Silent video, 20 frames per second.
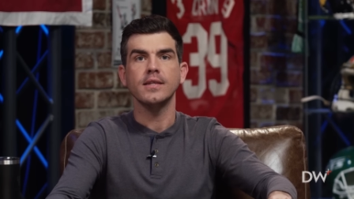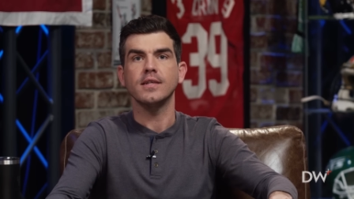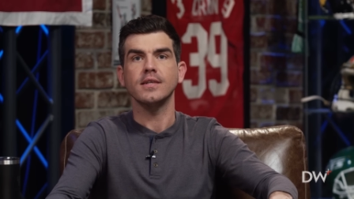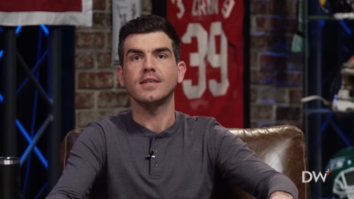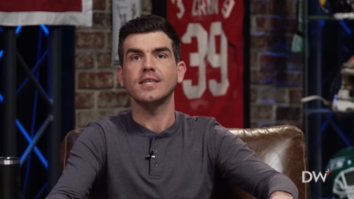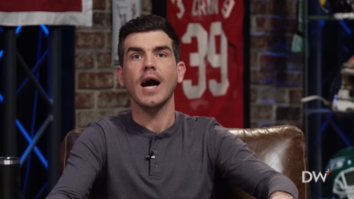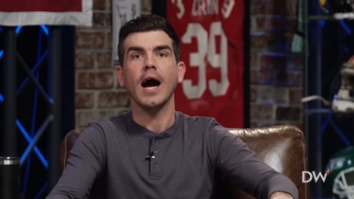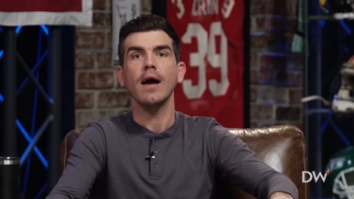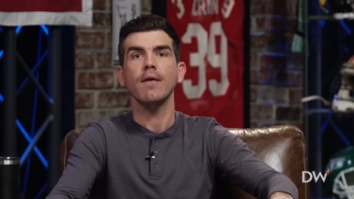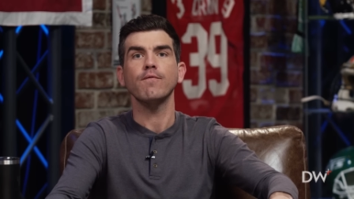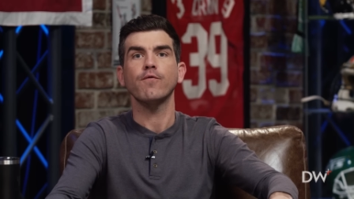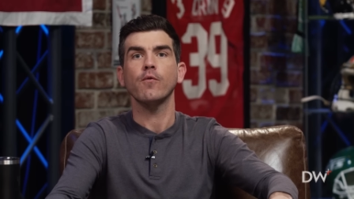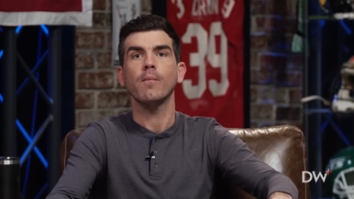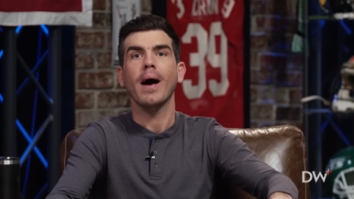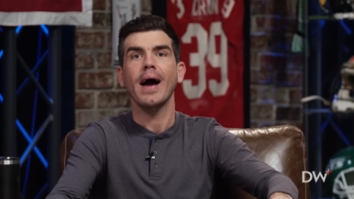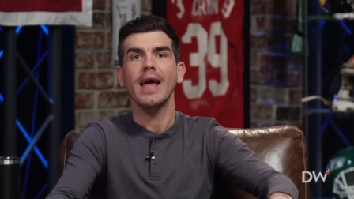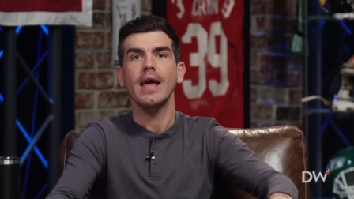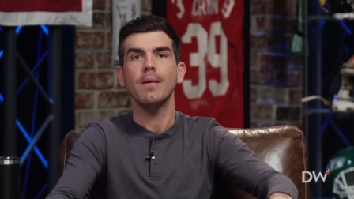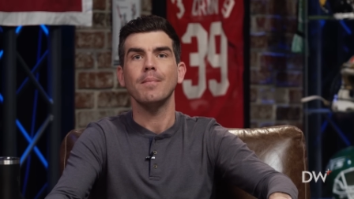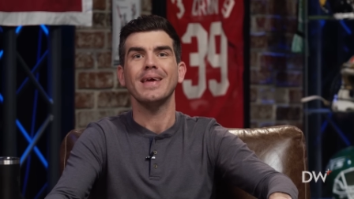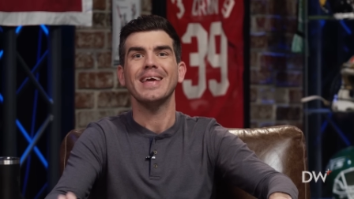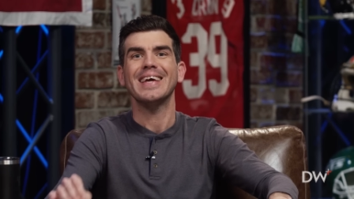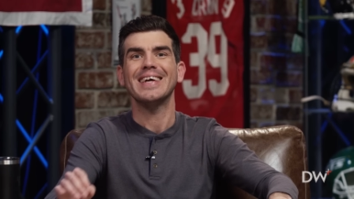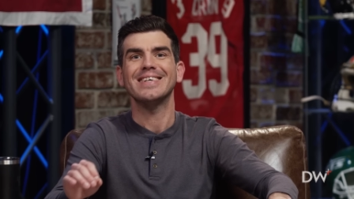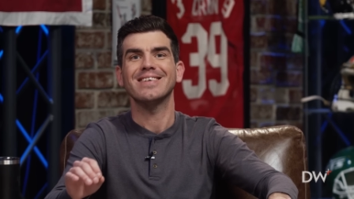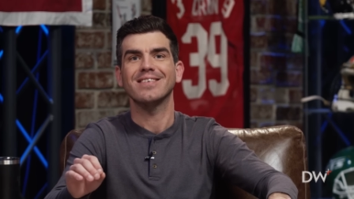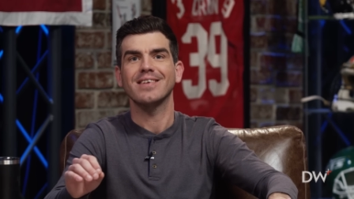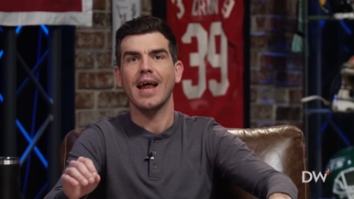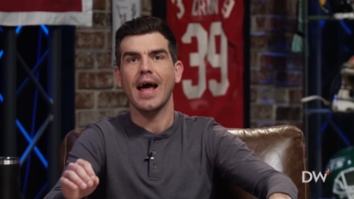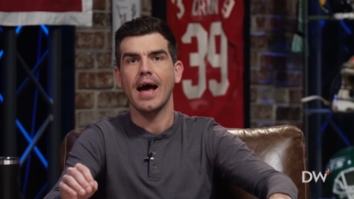The time for Miami
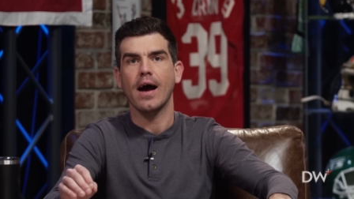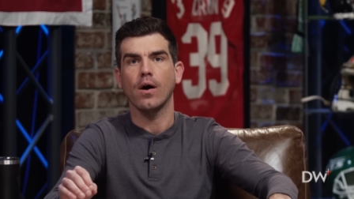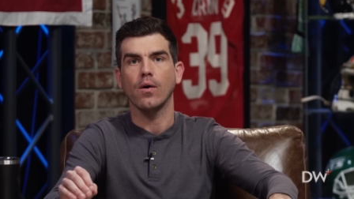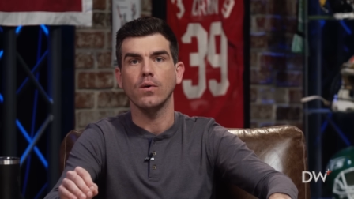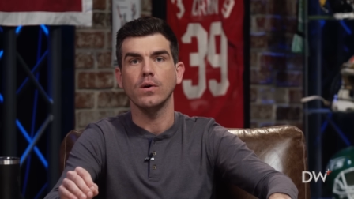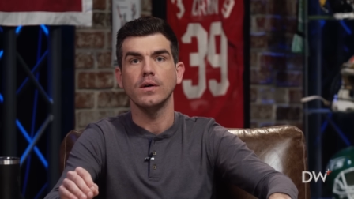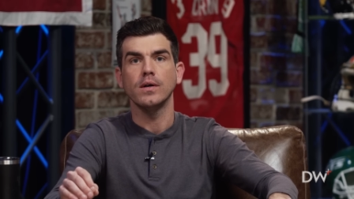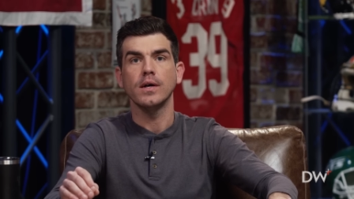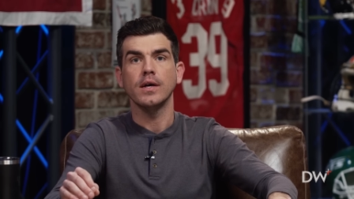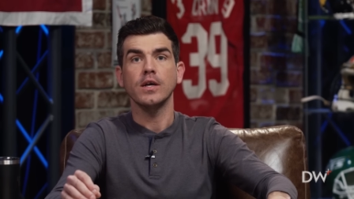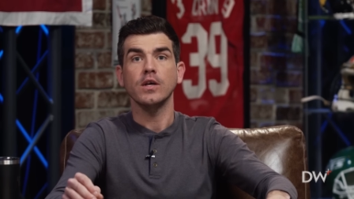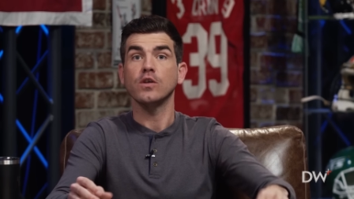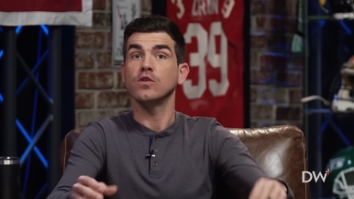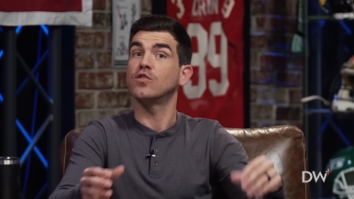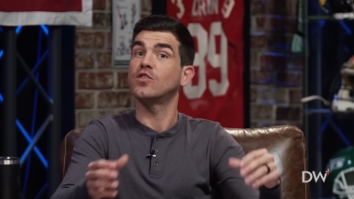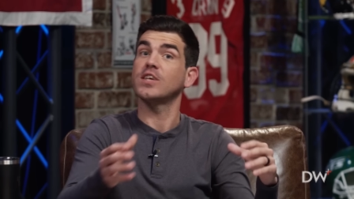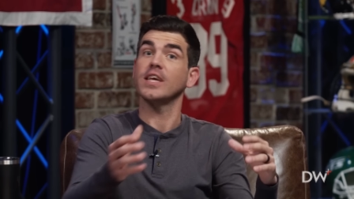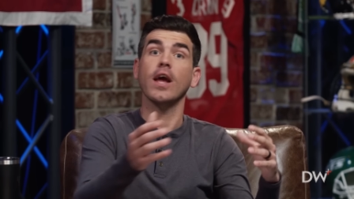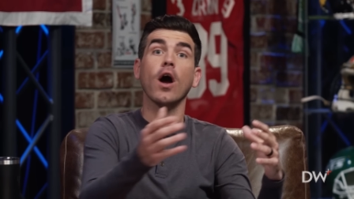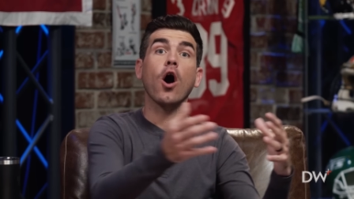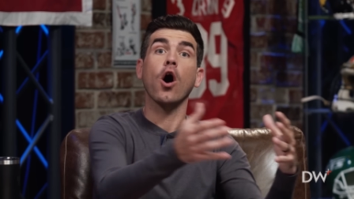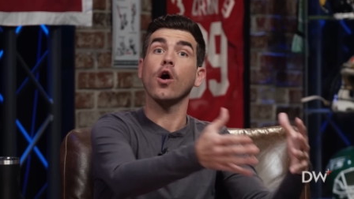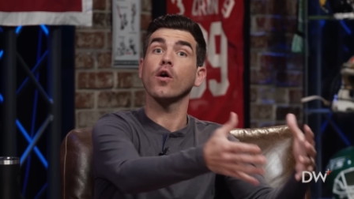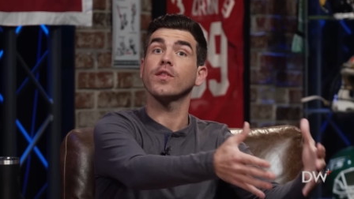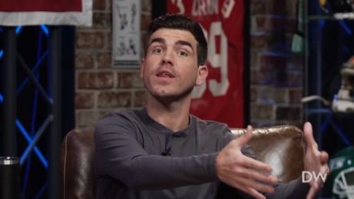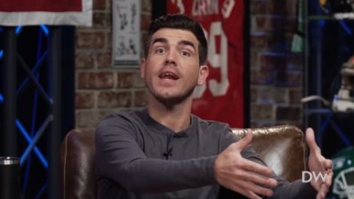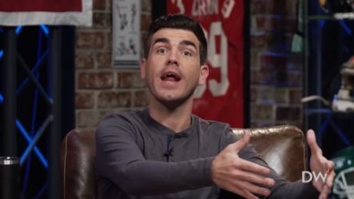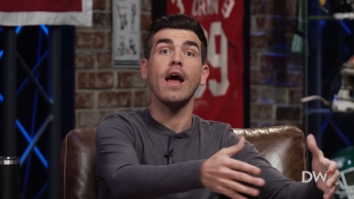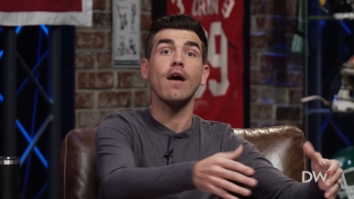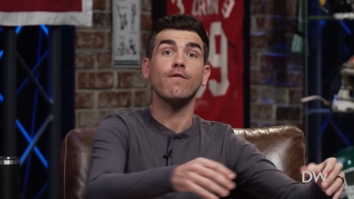is now. You see all
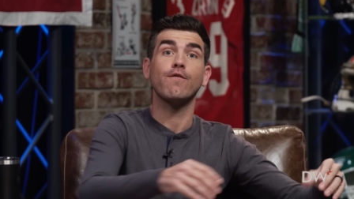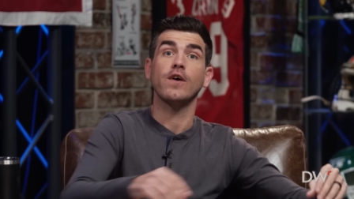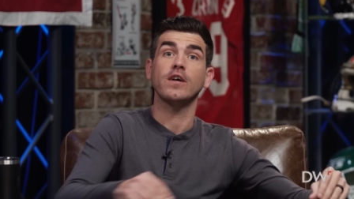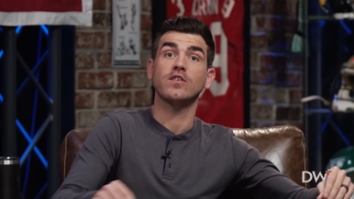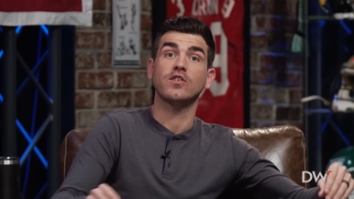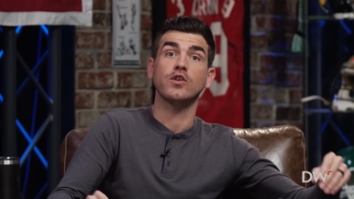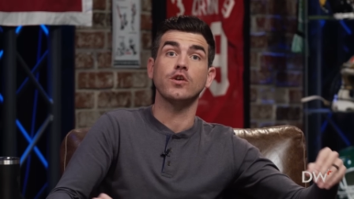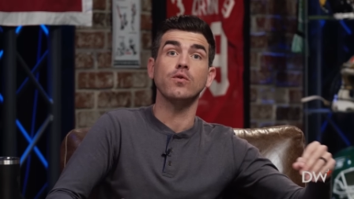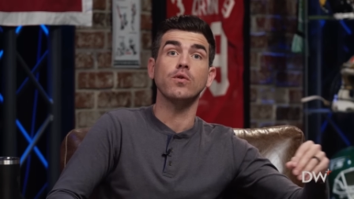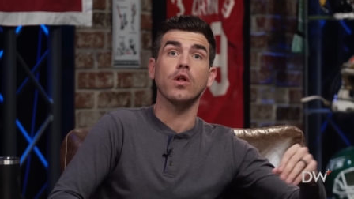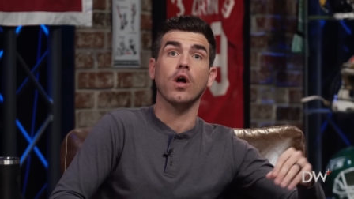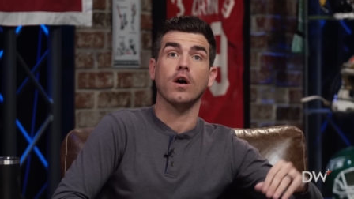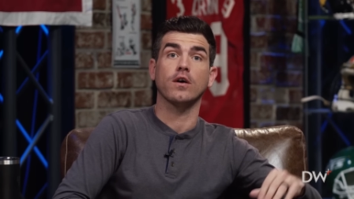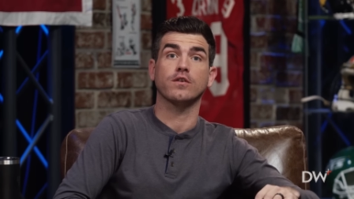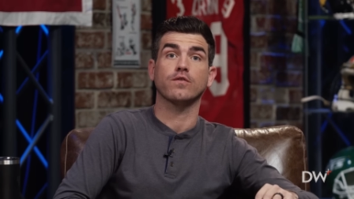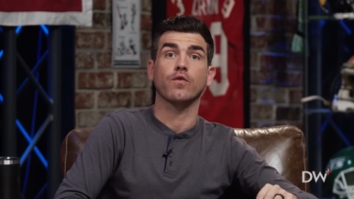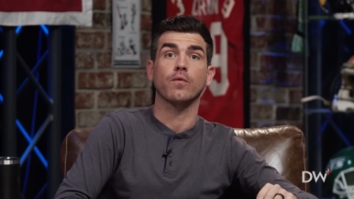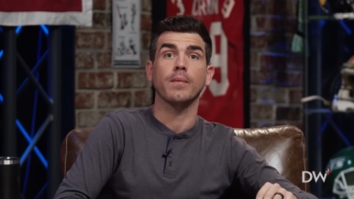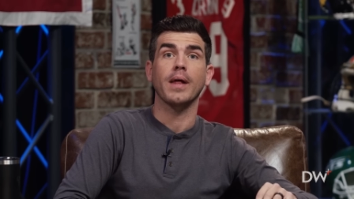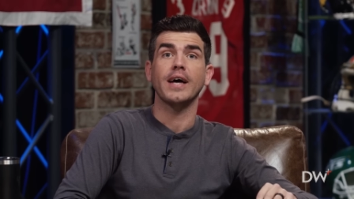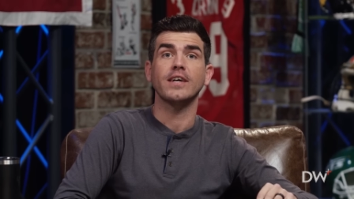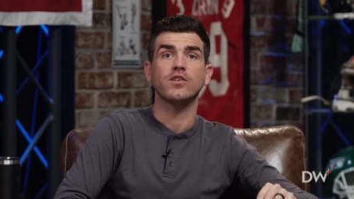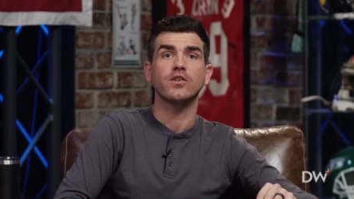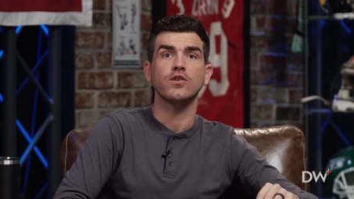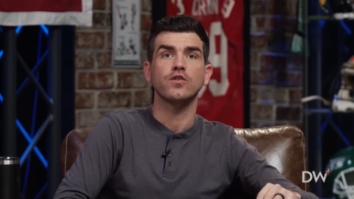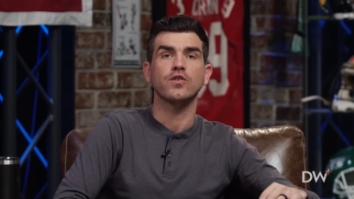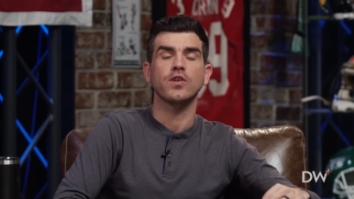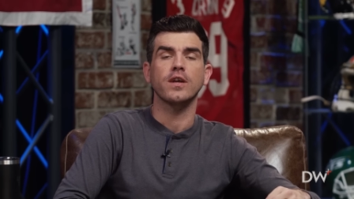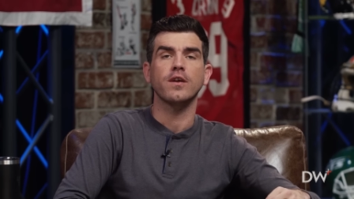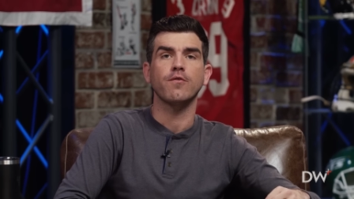that FSU lost from last
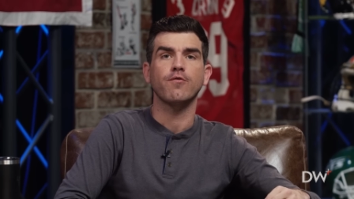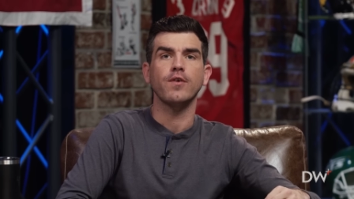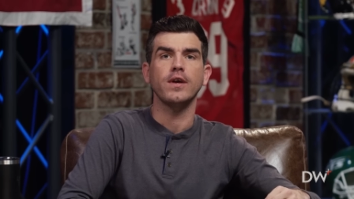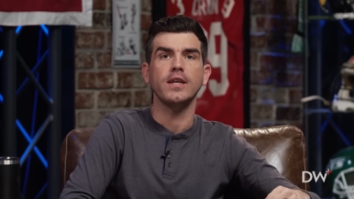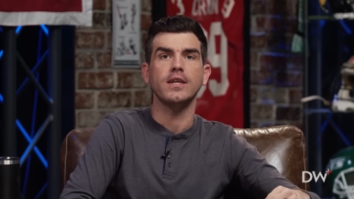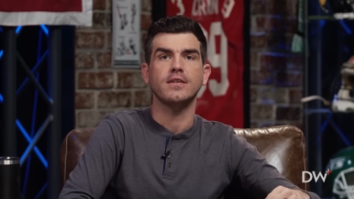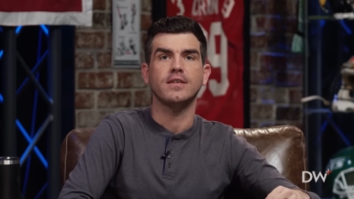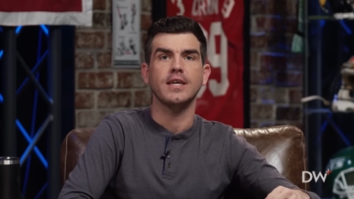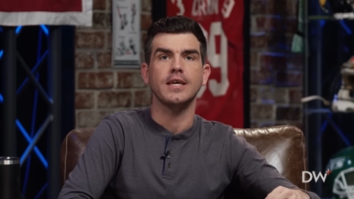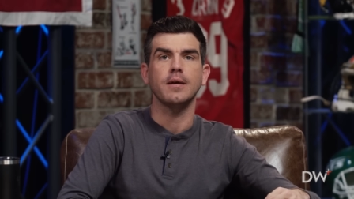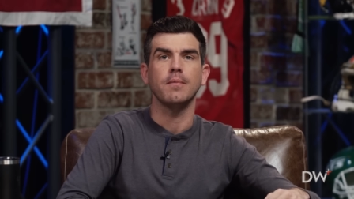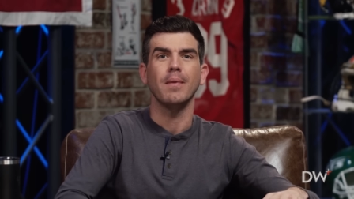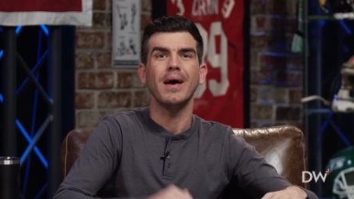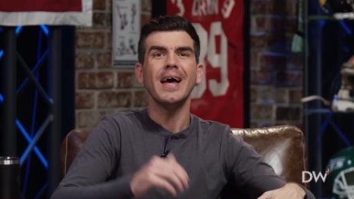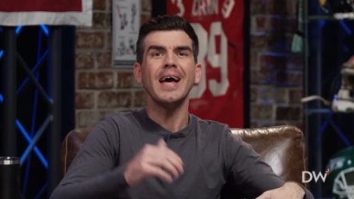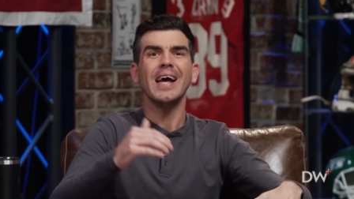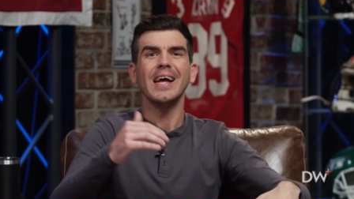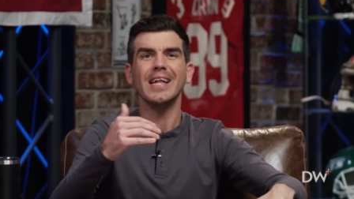year's undefeated team.